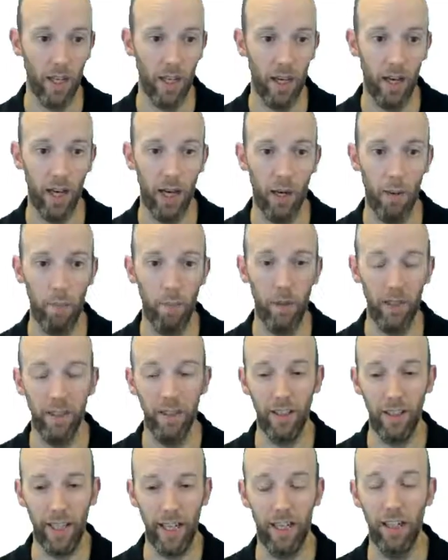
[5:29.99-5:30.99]

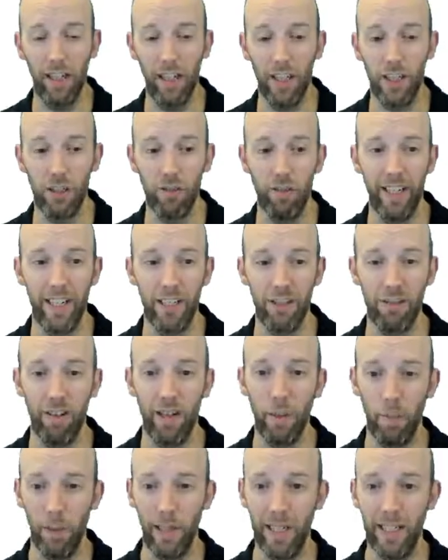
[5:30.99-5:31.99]
But again, I'd like to
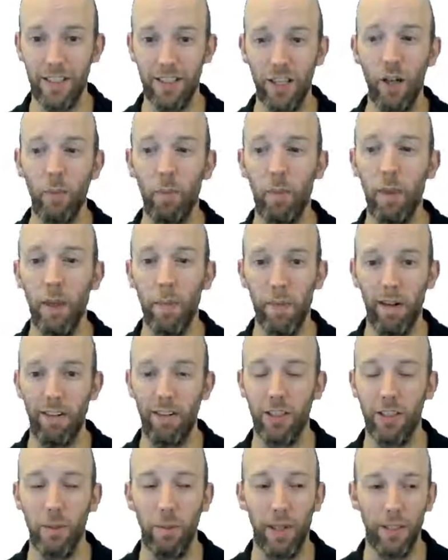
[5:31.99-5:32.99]
reiterate, please don't be
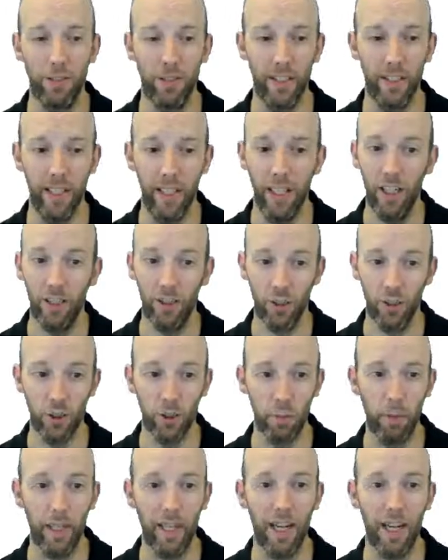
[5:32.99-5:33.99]
embarrassed about it. Do
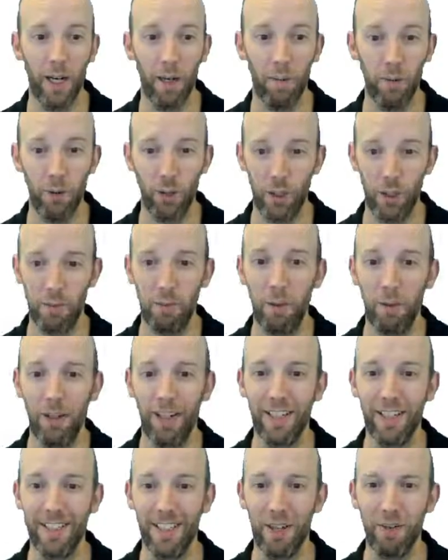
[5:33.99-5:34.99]
speak up. Trust me when
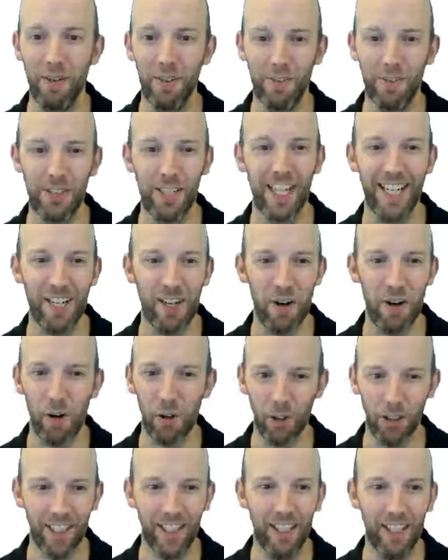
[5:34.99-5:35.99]
I say we've seen it
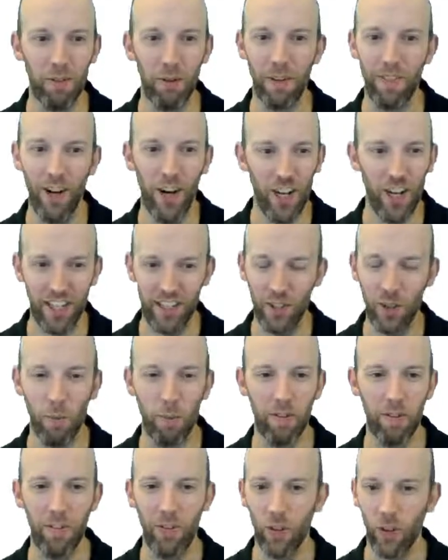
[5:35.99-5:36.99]
all, we've heard it all
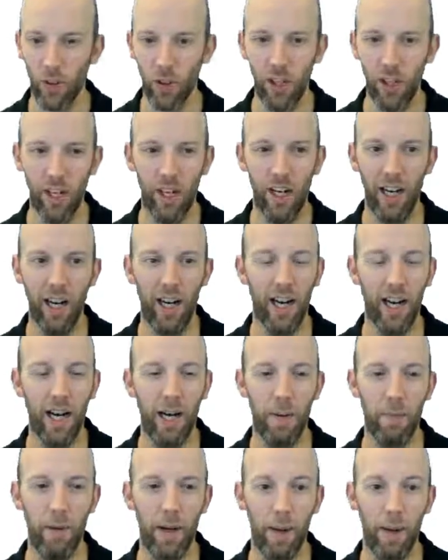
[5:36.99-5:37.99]
before,
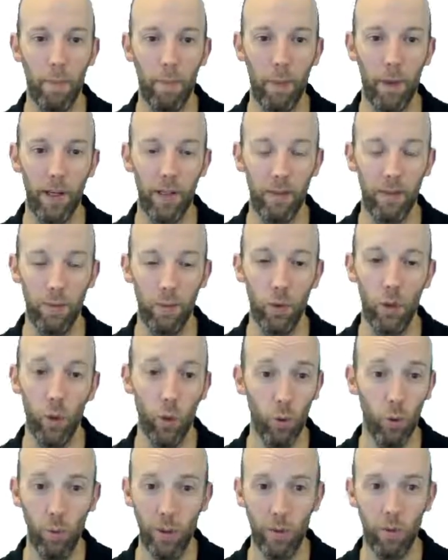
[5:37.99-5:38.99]
but
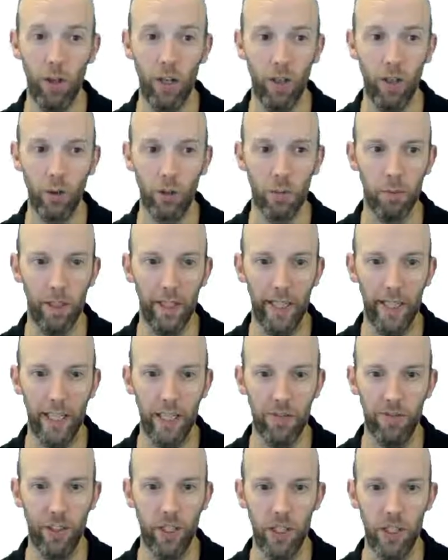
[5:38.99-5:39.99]
all we want ultimately
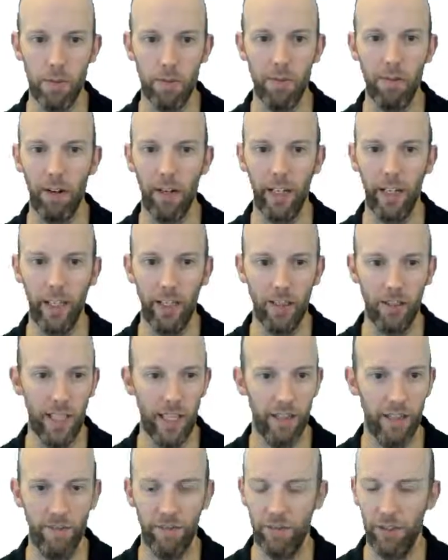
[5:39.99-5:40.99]
is for you to be running
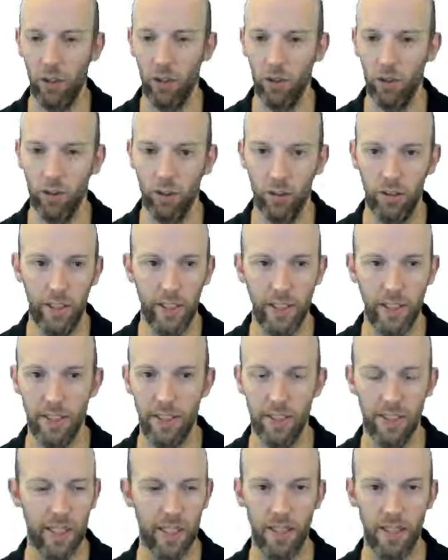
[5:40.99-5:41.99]
safe on
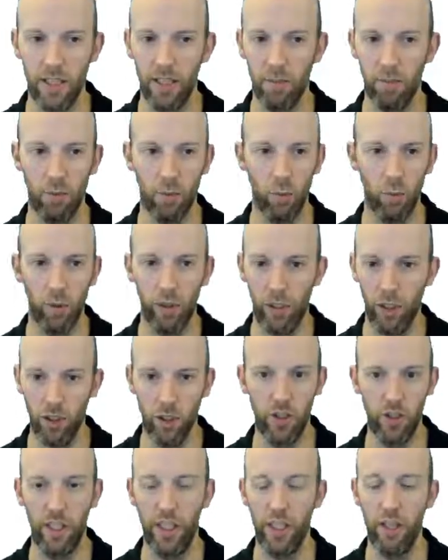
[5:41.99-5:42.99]
decent systems with good
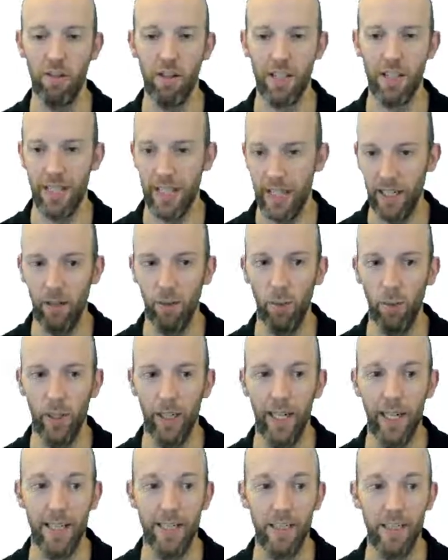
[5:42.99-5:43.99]
security, and we're
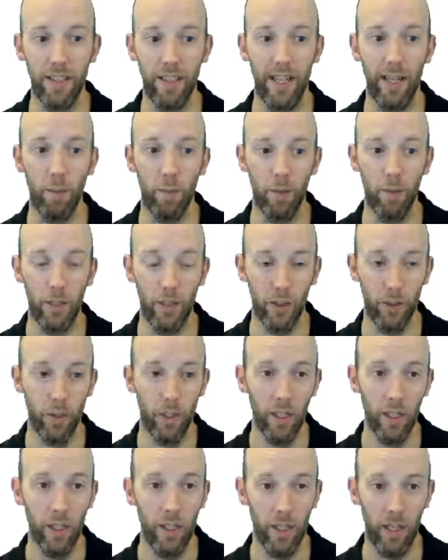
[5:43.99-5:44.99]
here to help you
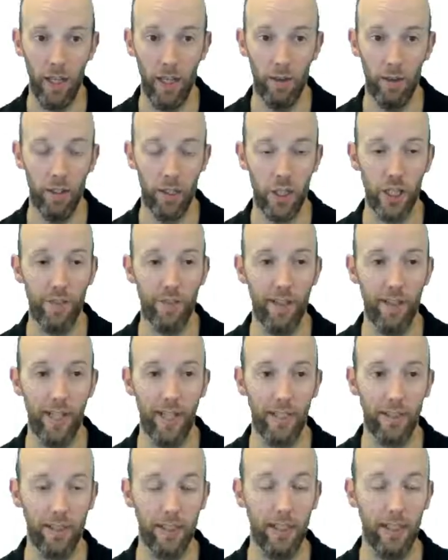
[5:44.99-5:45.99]
achieve
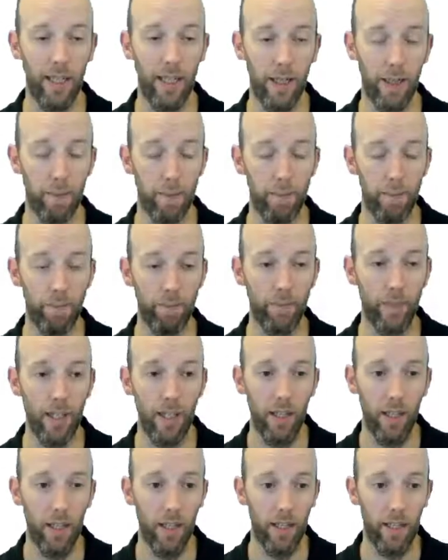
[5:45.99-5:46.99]
that
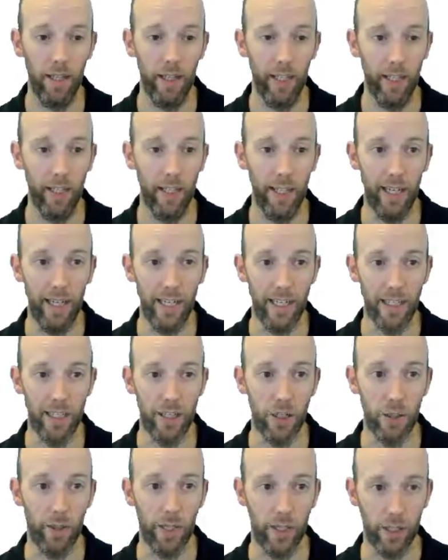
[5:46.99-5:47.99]
in any
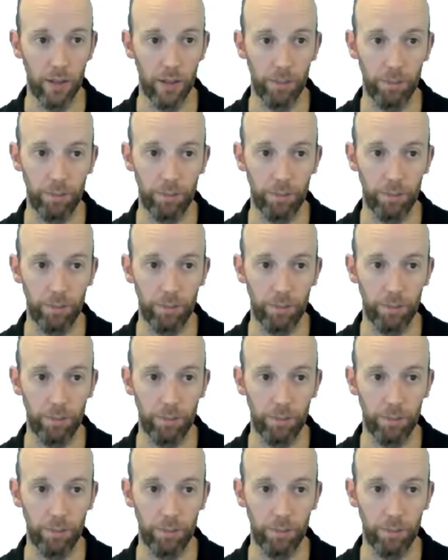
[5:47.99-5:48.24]
situation.